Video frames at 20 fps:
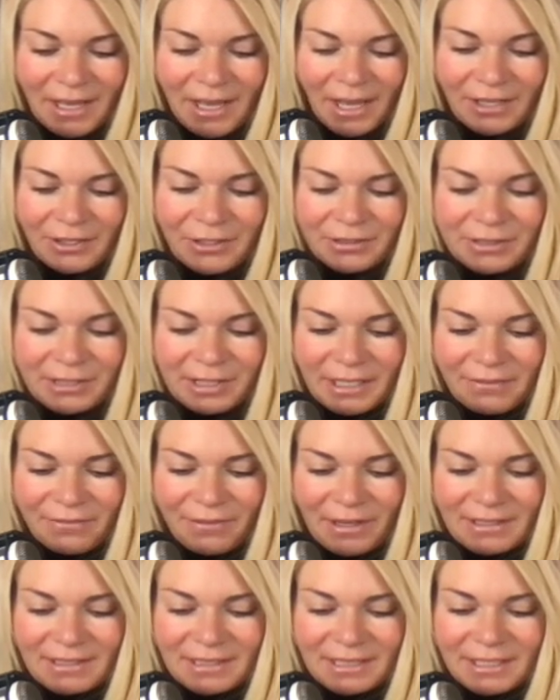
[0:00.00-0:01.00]
A new study
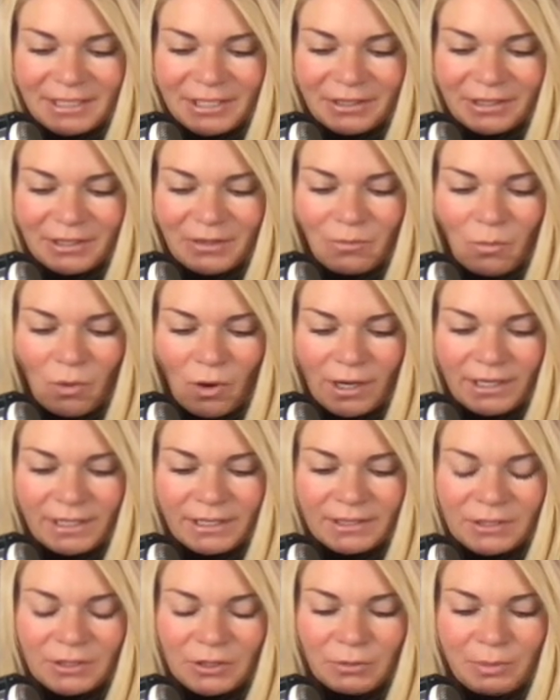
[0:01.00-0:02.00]
finds that nearly 1
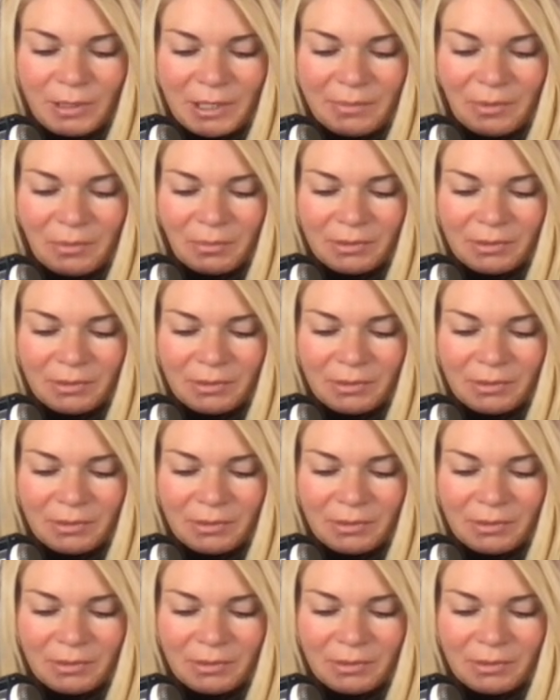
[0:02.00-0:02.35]
in 2 people